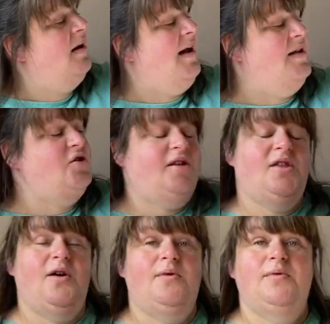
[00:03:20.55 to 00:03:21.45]
I just
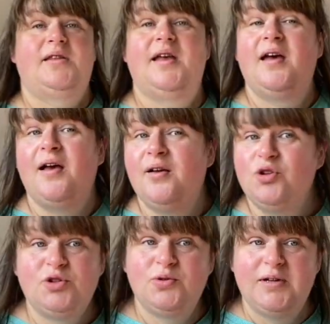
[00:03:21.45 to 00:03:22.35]
thought I would
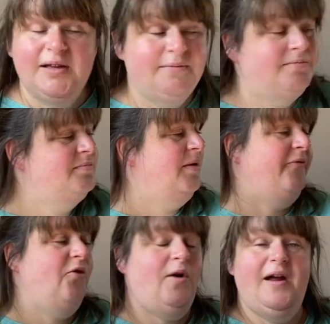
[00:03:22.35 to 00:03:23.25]
show you them
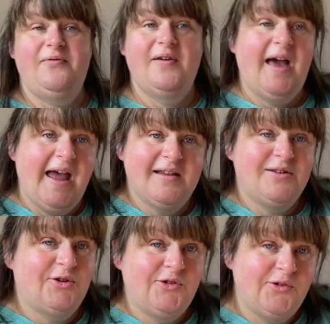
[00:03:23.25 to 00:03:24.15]
before I forget
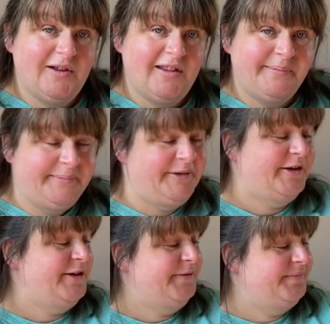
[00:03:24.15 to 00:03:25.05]
to show you them, you
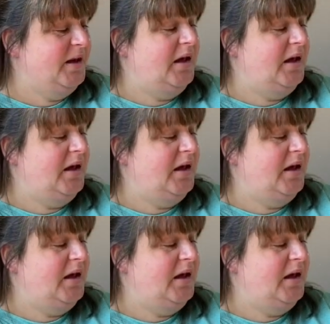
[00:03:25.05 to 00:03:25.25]
know.